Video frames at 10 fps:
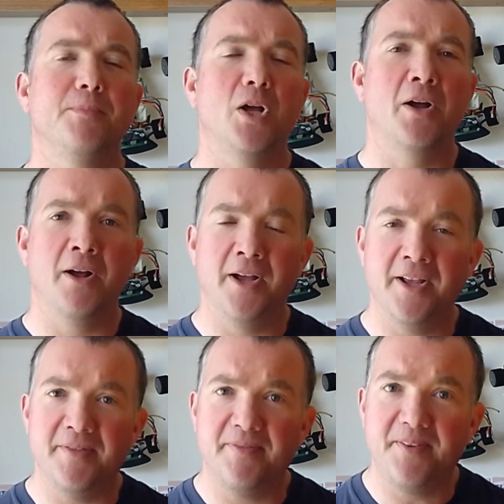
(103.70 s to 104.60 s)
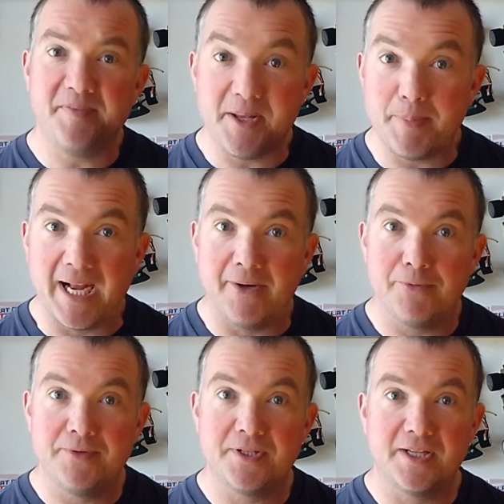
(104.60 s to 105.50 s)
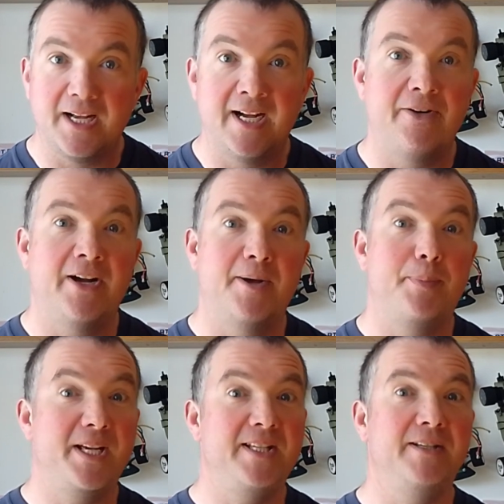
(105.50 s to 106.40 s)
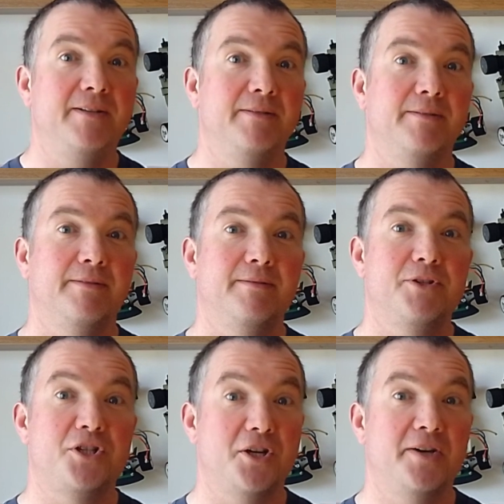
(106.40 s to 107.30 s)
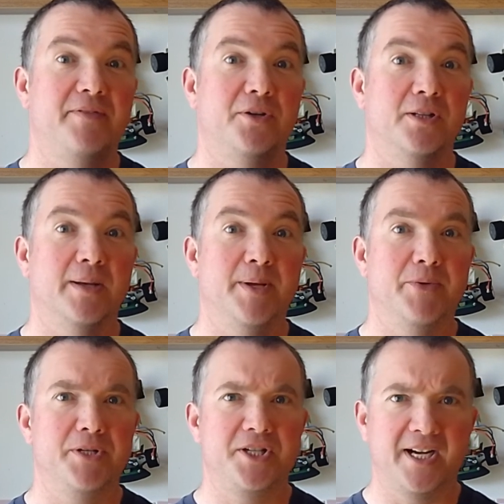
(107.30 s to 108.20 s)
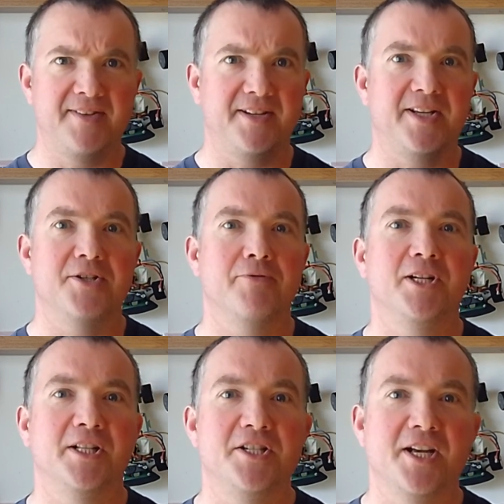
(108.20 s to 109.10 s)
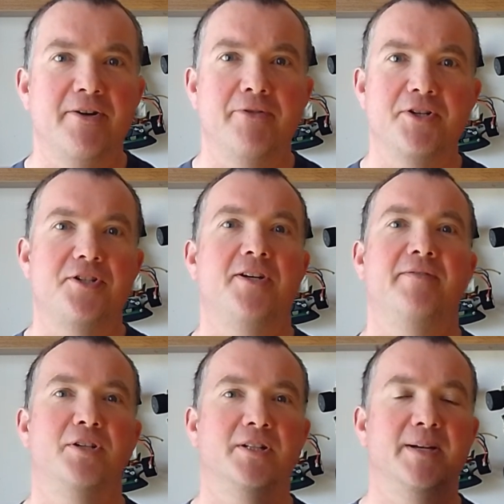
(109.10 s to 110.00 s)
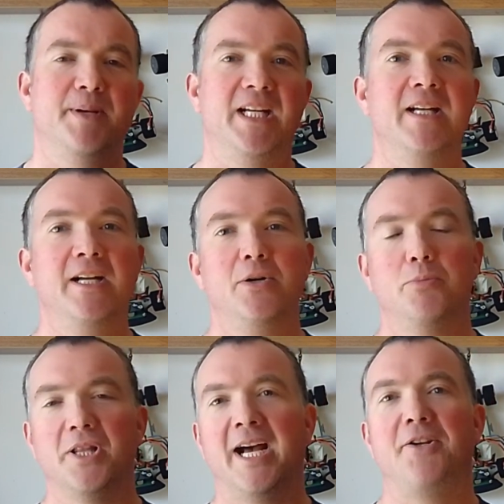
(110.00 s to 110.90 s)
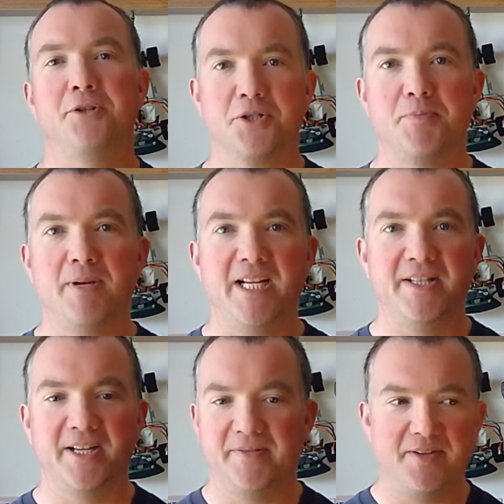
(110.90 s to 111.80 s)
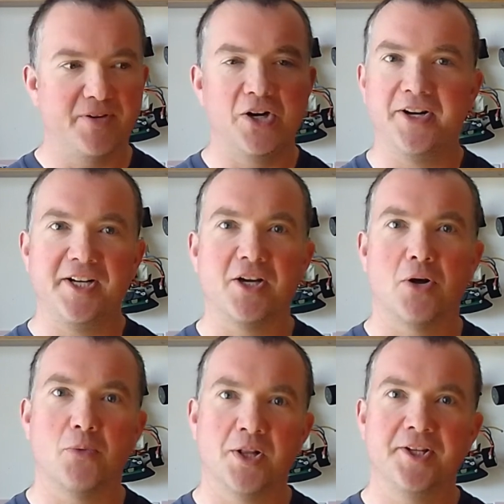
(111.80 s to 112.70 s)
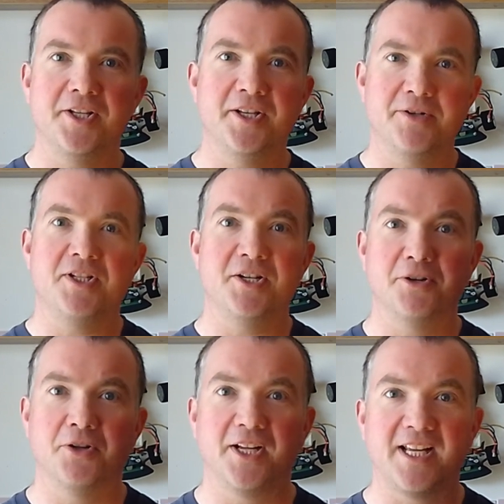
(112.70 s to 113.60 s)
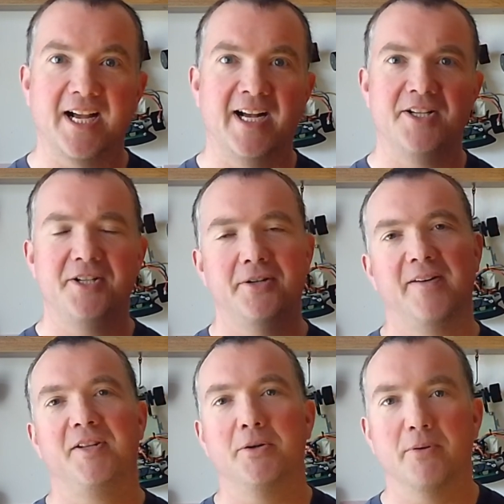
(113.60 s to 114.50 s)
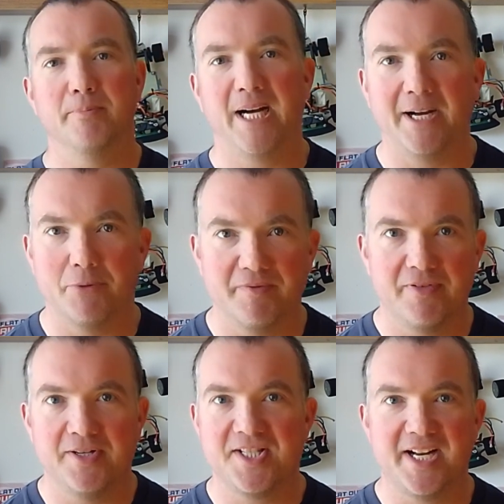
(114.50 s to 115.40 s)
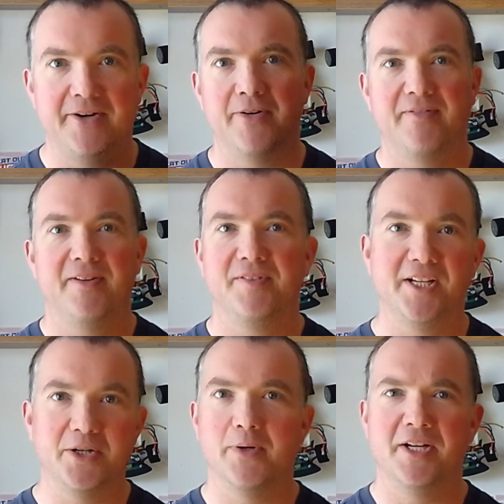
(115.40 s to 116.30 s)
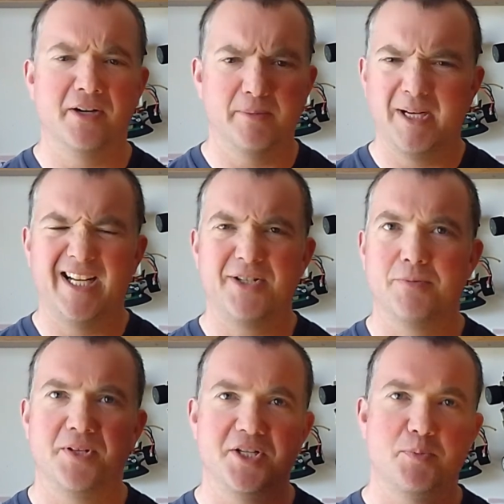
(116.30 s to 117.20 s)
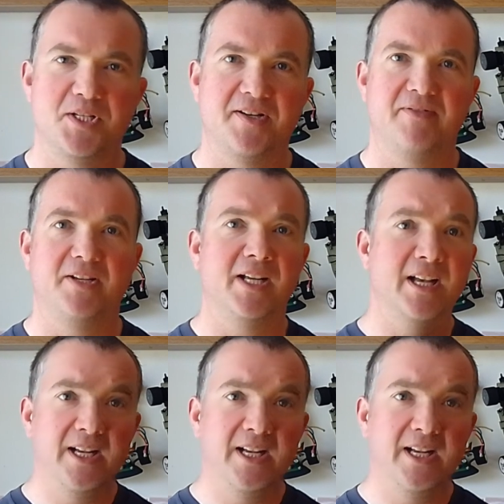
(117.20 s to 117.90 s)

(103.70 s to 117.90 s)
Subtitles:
A £50 RRP servo limit, which I think is a really generous servo limit, but that does mean that if you've already got one that you're using in other cars, you don't have to go and buy one for a tenner or 15 quid or buy something specific.